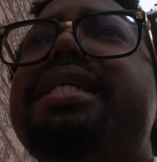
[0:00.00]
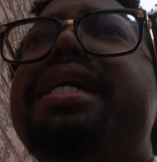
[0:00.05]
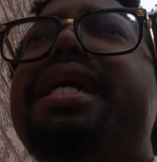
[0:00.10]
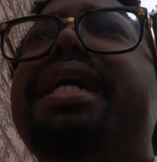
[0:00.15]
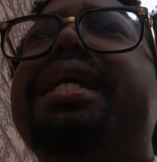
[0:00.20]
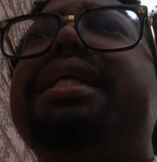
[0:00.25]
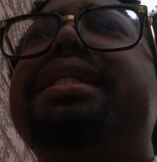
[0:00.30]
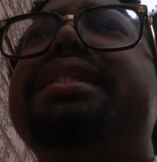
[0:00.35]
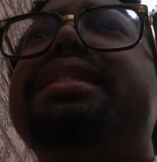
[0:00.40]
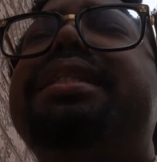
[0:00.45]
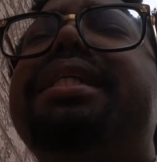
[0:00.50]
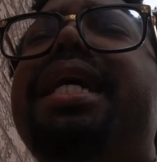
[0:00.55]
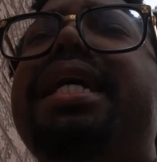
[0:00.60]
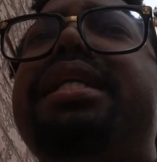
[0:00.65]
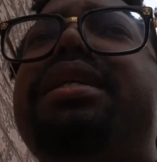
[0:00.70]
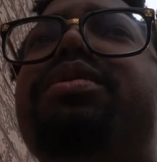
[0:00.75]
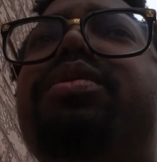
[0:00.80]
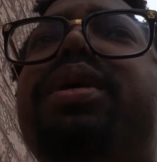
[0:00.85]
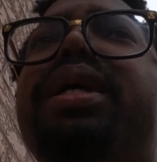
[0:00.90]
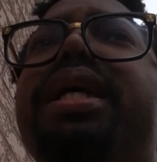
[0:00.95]
and
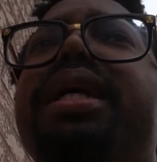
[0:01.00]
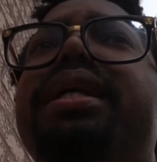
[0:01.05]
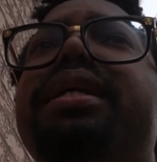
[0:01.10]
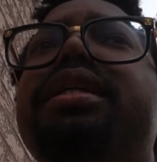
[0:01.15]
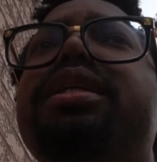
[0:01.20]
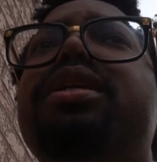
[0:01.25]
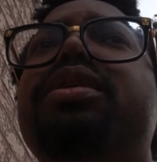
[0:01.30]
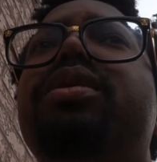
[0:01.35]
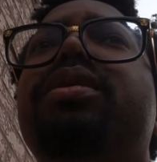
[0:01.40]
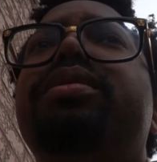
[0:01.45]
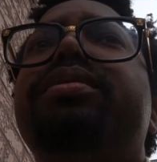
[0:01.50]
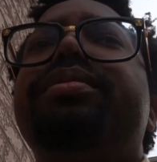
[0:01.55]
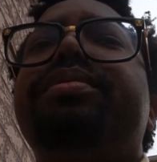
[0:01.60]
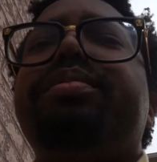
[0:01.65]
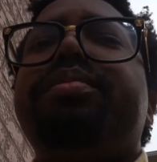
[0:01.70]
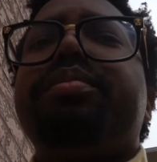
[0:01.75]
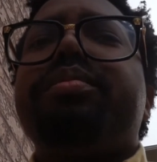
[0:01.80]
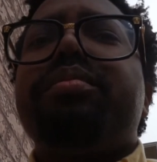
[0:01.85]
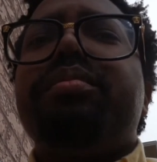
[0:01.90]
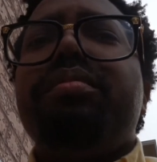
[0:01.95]
that can,
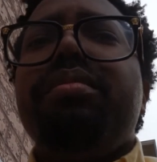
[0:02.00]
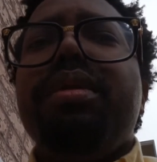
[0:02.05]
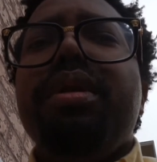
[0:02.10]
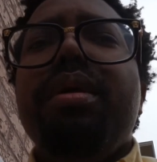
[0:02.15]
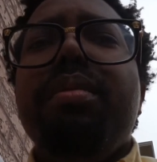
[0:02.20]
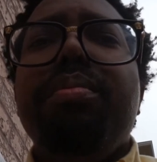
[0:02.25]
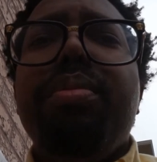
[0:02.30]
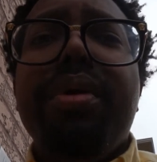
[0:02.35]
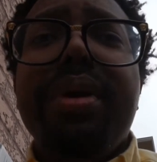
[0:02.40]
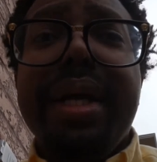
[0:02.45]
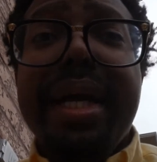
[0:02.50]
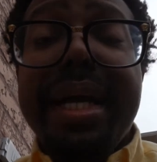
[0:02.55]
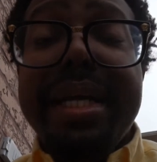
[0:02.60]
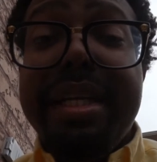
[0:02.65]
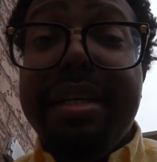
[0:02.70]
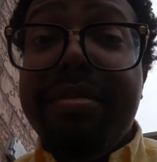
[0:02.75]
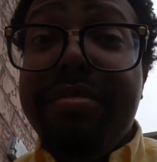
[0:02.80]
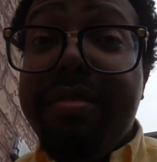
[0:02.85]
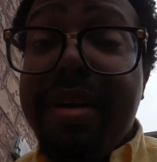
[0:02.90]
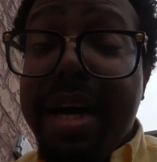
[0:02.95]
put a
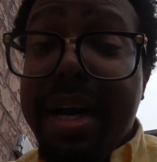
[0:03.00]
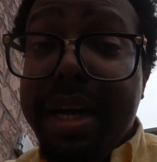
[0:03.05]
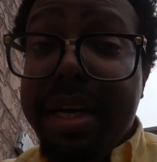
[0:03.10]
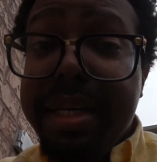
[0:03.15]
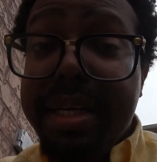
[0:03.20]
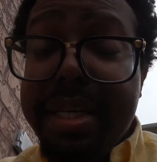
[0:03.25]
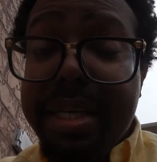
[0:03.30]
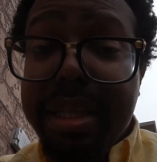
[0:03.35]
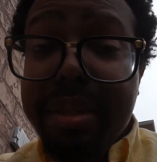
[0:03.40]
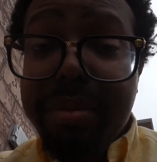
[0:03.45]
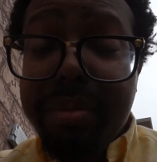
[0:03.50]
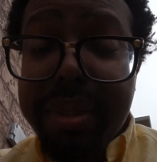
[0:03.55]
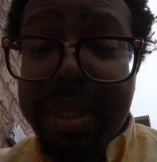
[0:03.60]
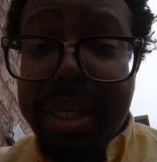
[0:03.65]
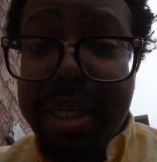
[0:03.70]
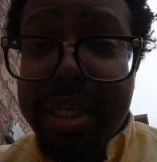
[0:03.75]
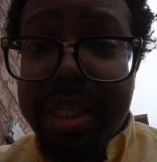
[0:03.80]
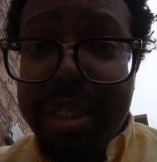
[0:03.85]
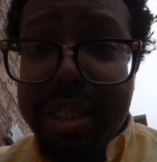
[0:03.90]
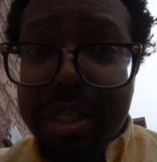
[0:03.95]
divide in the
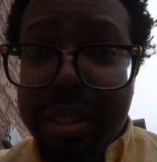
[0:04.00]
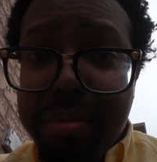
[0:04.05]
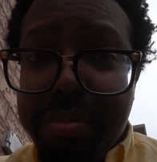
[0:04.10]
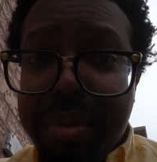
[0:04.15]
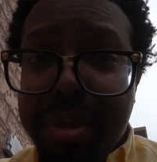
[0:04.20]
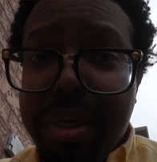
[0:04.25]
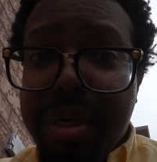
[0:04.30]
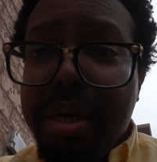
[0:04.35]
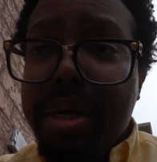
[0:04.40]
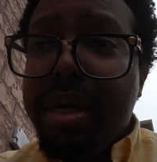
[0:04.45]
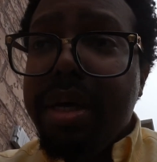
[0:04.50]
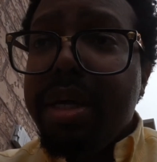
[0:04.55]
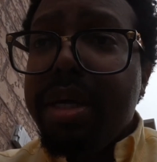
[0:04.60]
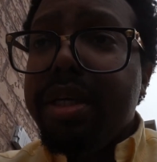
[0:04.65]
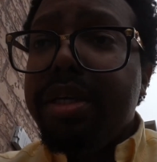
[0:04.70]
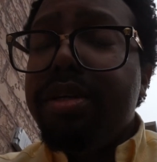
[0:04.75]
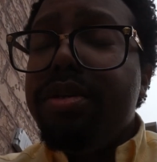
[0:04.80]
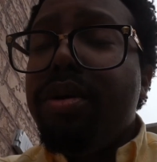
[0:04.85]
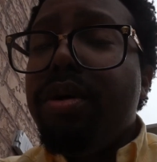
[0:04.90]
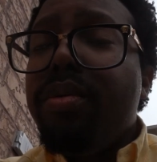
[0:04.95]
relationship.
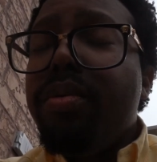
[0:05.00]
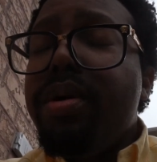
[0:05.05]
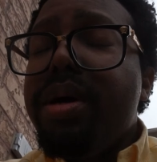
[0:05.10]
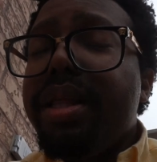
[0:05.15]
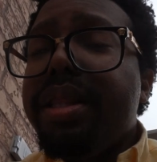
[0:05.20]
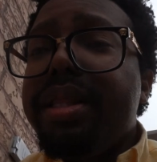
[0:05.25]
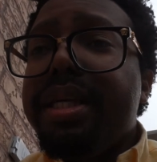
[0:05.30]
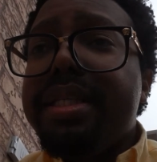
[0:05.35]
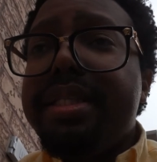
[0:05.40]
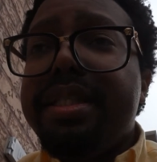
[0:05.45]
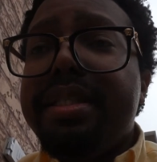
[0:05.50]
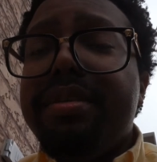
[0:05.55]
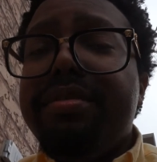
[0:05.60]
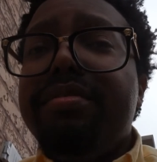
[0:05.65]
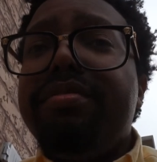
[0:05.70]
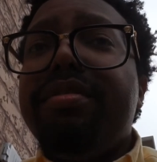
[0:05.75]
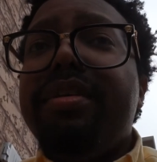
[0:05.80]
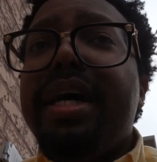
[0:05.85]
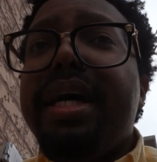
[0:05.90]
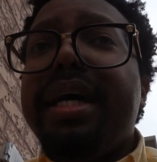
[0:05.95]
You don't want this
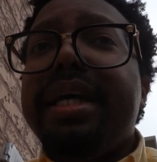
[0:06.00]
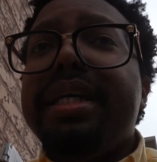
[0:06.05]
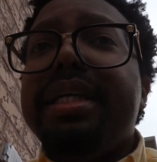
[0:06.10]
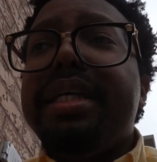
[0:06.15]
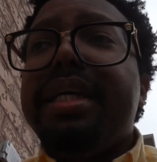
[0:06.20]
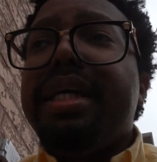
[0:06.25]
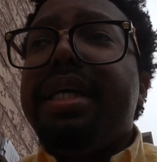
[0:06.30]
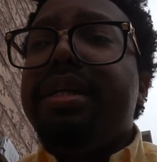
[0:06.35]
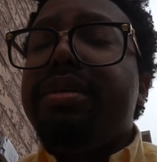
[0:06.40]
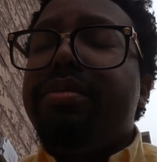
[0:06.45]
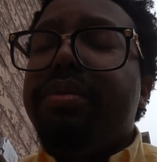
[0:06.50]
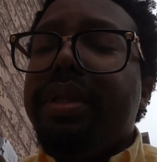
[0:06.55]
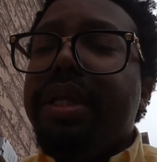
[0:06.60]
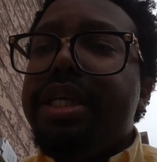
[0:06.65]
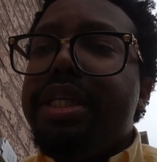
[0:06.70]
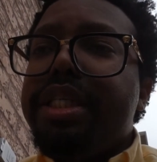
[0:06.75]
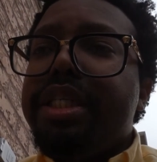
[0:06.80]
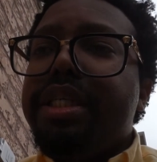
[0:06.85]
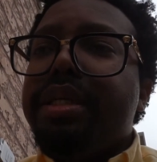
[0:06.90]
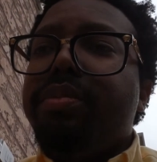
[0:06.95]
divide in a
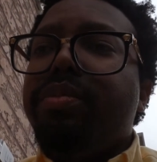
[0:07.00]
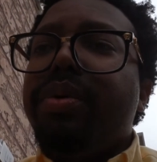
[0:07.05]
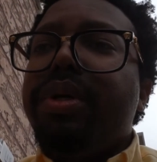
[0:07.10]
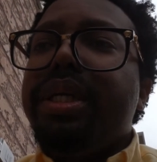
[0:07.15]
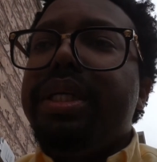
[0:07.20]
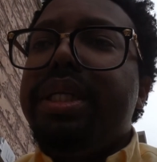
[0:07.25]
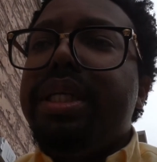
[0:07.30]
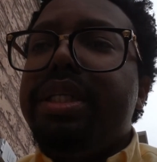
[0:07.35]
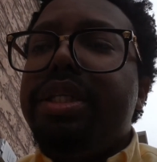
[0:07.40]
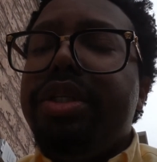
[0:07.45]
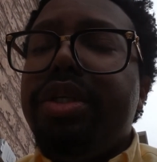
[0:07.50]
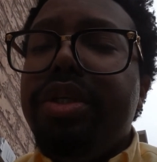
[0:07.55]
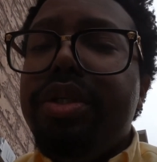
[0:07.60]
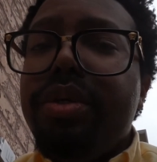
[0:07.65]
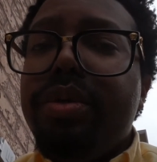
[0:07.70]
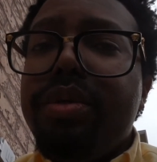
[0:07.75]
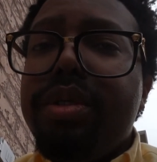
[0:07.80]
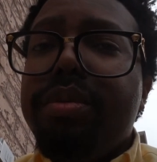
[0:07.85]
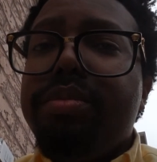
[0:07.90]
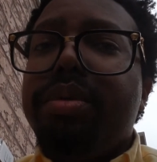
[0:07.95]
relationship. What you need to
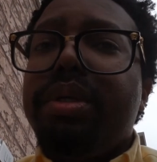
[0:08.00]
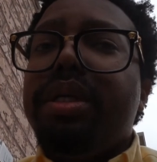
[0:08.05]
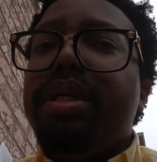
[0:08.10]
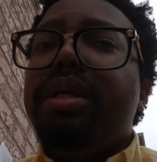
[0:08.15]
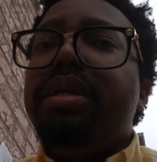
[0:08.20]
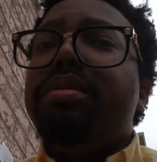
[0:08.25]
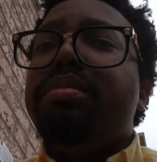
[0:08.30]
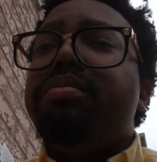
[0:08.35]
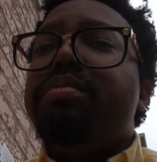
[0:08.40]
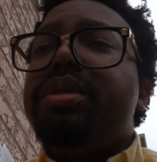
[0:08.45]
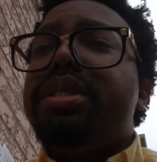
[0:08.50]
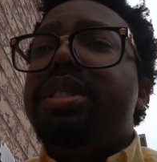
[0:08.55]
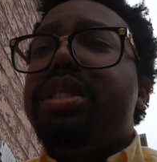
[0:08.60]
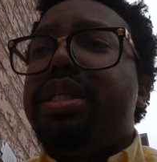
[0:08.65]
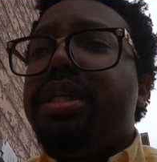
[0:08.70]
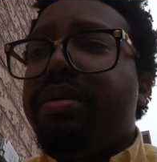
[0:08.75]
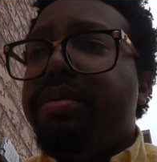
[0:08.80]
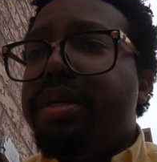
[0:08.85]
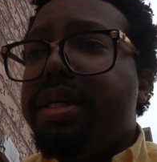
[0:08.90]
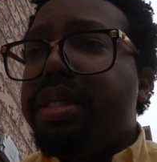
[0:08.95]
do is be
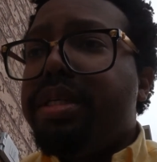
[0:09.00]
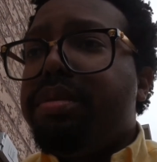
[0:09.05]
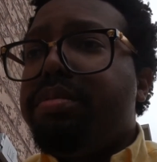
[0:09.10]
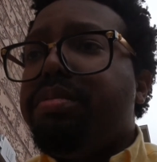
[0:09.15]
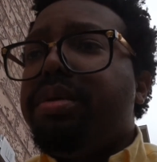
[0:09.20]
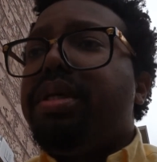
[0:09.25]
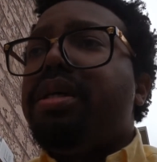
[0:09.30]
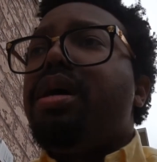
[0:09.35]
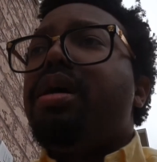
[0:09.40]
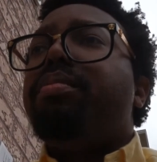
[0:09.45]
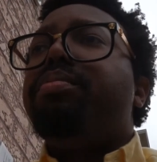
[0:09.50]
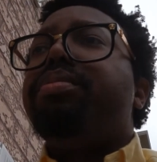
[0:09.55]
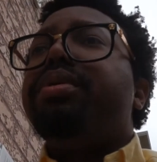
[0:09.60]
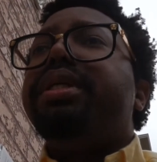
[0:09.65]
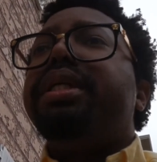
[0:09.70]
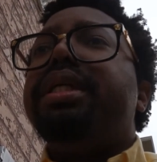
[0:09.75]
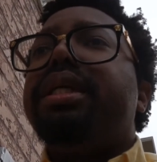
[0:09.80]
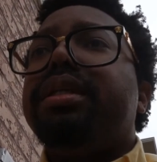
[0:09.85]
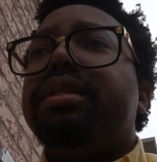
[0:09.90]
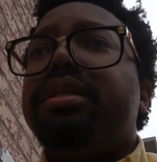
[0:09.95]
mysterious, be
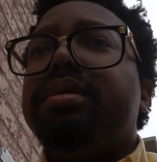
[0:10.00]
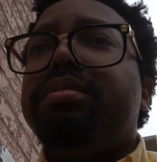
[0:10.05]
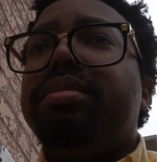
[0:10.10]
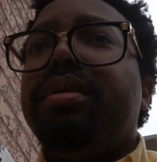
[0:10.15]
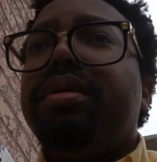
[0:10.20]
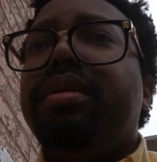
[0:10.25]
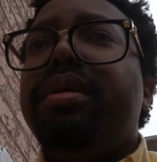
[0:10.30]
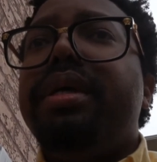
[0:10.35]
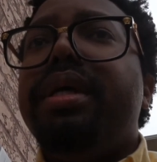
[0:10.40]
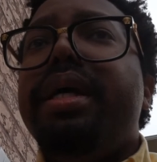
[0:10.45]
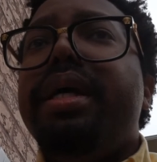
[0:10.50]
unpredictable,